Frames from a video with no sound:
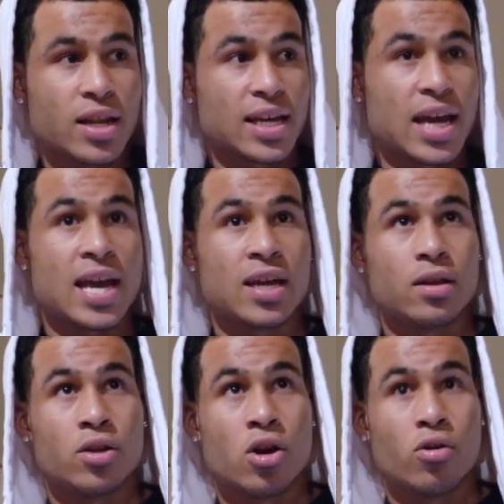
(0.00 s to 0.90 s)
Like, hey,
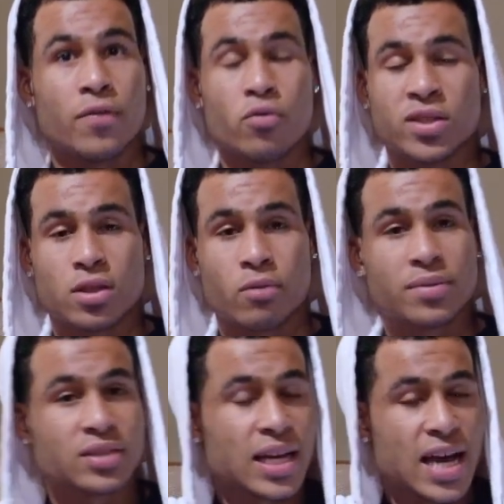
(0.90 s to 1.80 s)
if you went to their
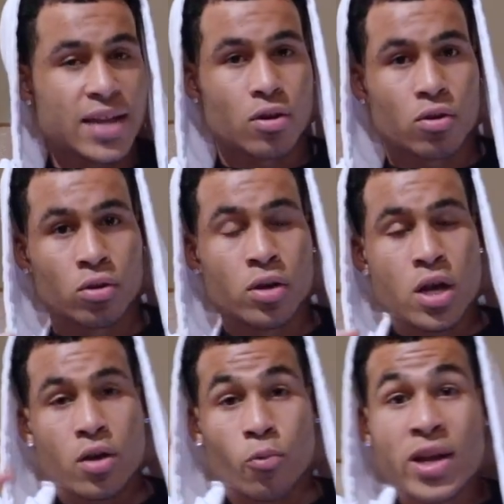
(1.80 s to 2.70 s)
website, it had the whole
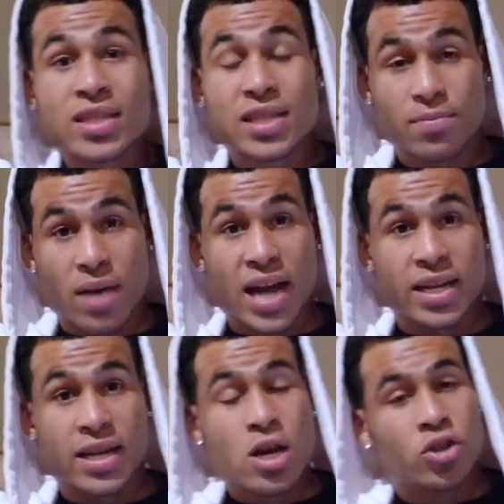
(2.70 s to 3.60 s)
reasoning behind it.